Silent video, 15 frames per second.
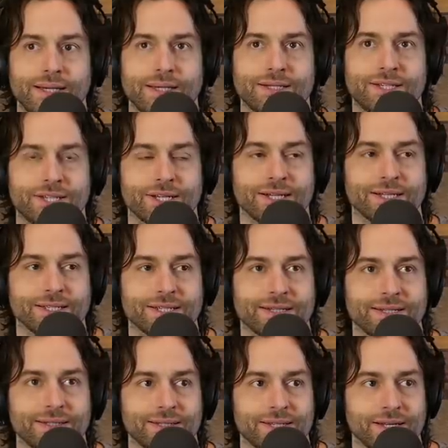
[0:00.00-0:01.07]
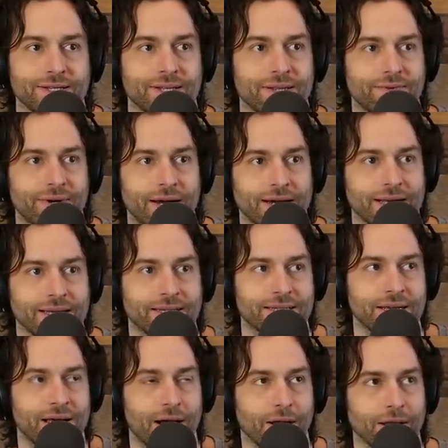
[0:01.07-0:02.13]
Suns. Suns and the Rockets.
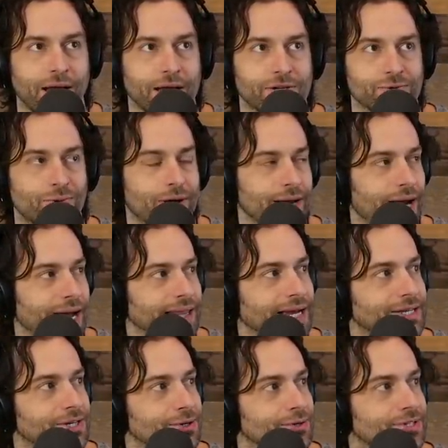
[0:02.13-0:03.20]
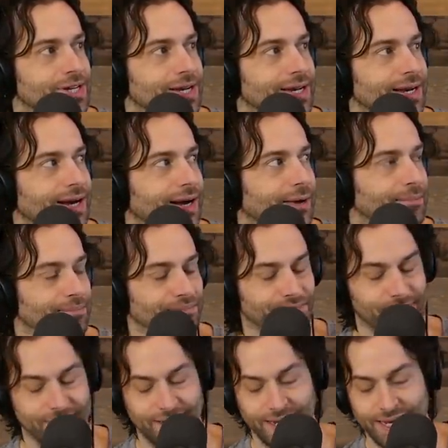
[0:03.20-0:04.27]
Olajuwon. I liked using,
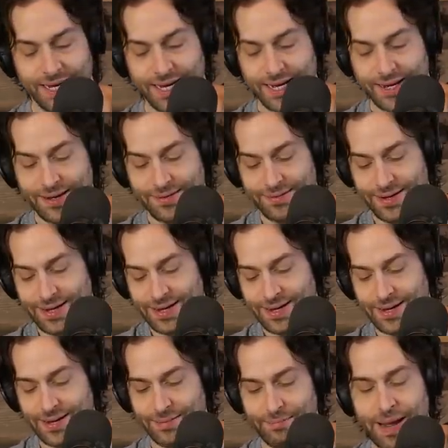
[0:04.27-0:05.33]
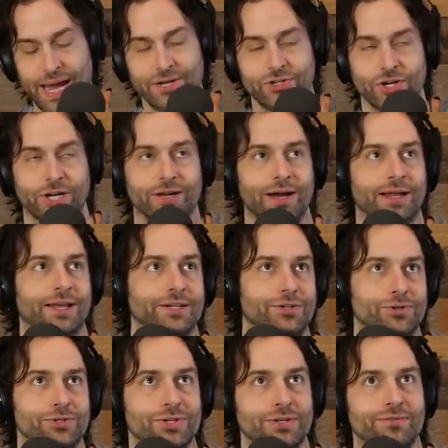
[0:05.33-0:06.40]
Magic. I liked
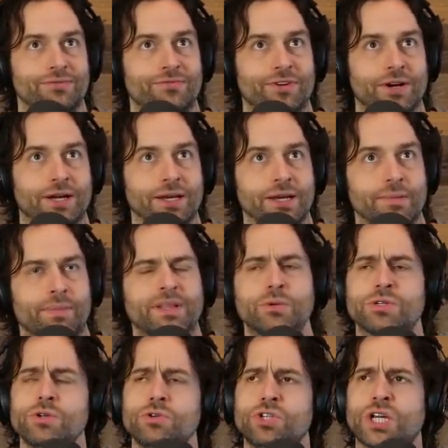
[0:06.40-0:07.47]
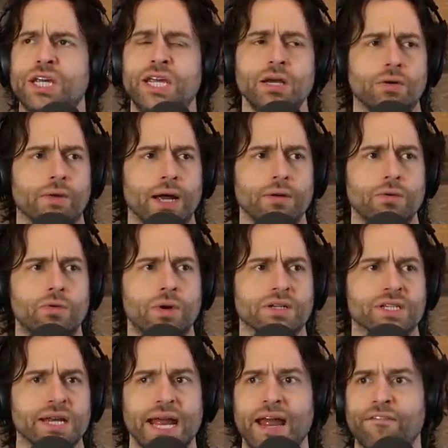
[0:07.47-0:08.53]
using fucking, but there was no Shaquille, right? Who
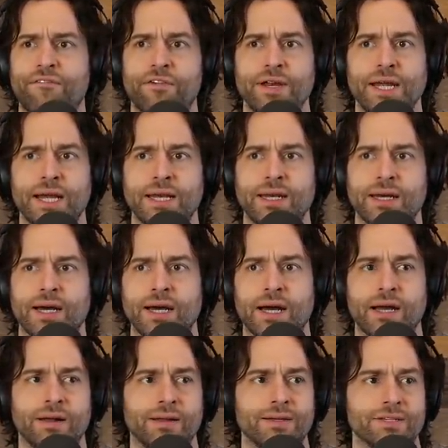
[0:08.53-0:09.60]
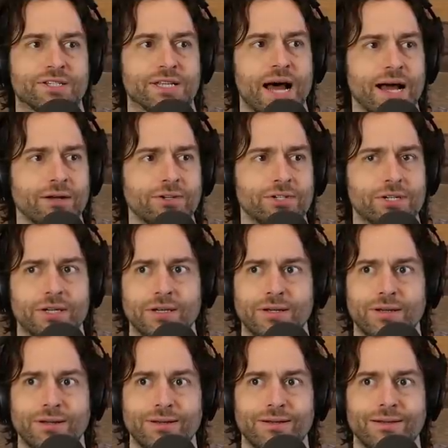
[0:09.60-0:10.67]
was it? Anthony and, Skiles?
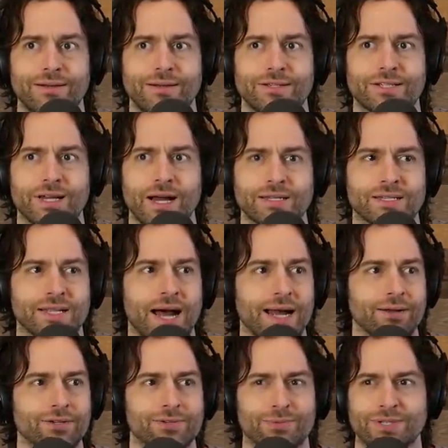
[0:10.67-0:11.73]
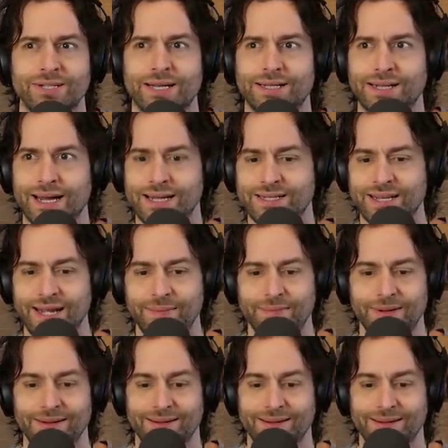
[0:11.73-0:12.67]
Scott Skiles, wasn't that the guy's name?